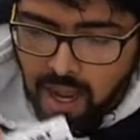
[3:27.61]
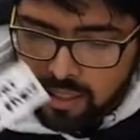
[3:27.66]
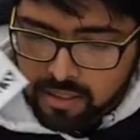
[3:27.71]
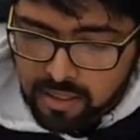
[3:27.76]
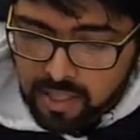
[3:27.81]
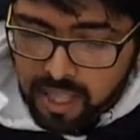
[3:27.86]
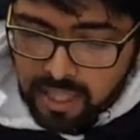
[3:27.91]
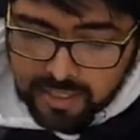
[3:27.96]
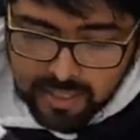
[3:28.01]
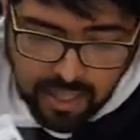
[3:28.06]
So
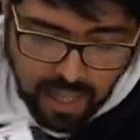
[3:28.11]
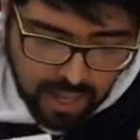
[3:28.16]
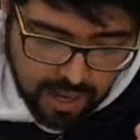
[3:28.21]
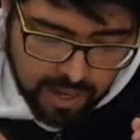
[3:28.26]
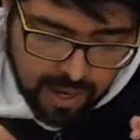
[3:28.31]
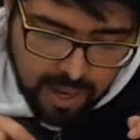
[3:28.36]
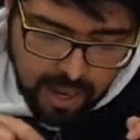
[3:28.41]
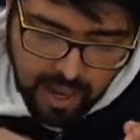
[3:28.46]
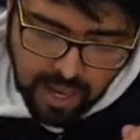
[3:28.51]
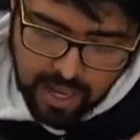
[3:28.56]
that's
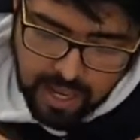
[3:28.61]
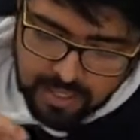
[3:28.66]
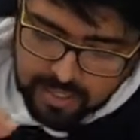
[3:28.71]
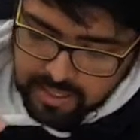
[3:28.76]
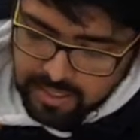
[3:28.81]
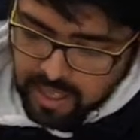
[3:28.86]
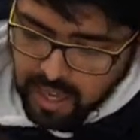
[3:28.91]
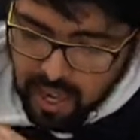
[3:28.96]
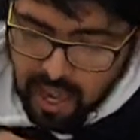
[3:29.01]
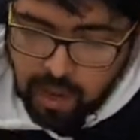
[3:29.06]
that.
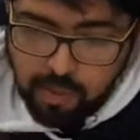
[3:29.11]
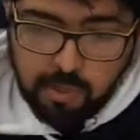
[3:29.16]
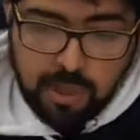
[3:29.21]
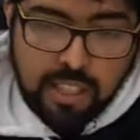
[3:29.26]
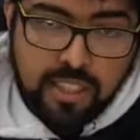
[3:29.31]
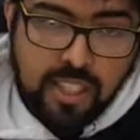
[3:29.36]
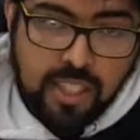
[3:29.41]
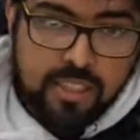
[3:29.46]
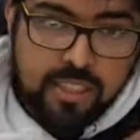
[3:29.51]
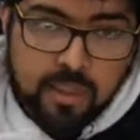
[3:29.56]
Let's
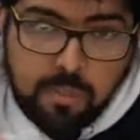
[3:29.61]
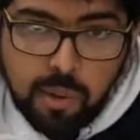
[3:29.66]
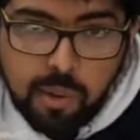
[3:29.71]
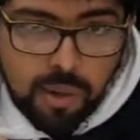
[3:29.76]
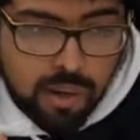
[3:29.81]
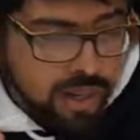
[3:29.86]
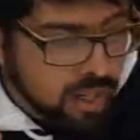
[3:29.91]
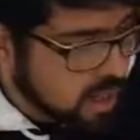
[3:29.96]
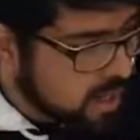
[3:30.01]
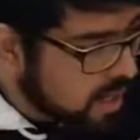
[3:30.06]
readjust the board.